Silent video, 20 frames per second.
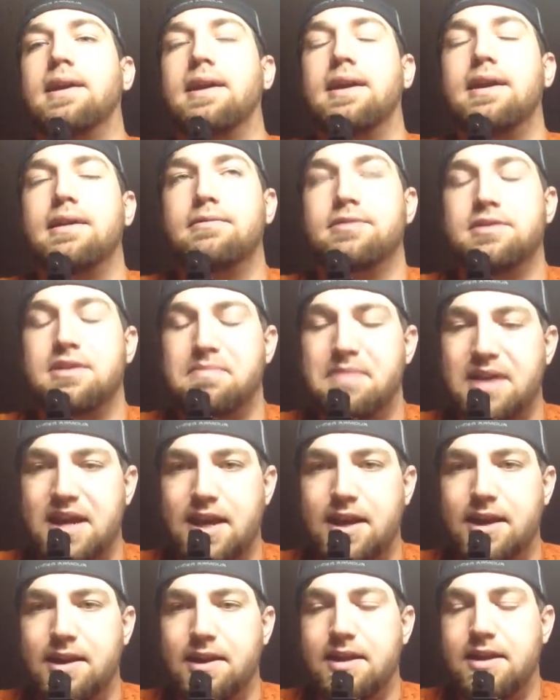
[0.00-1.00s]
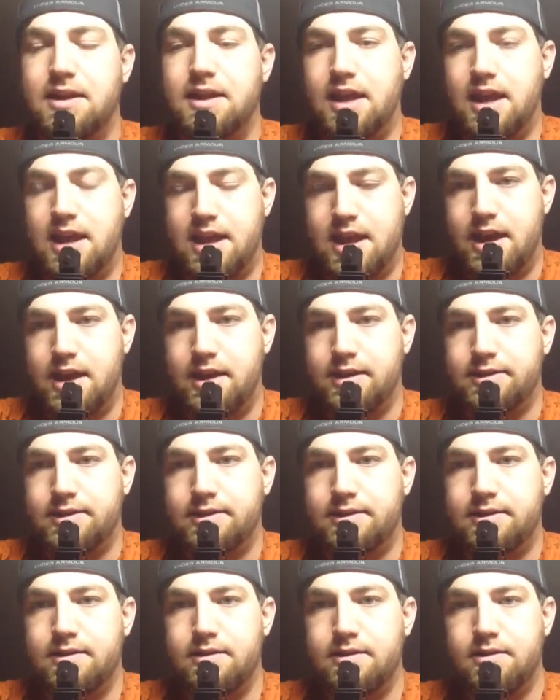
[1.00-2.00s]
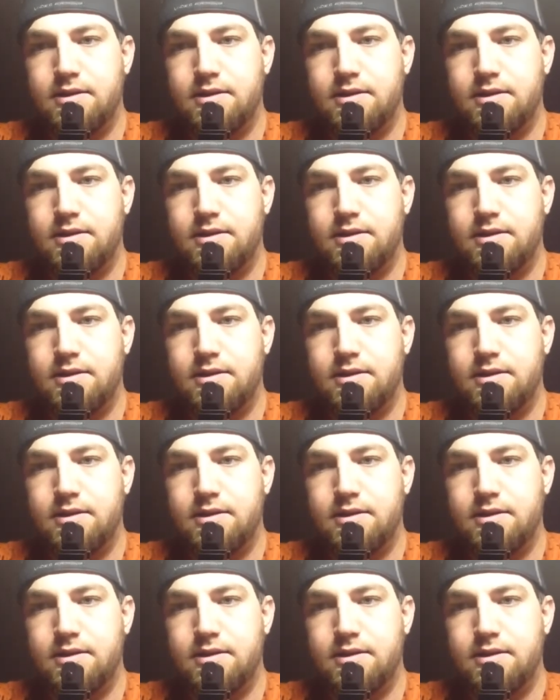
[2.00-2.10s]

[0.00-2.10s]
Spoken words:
and it was a pain in the ass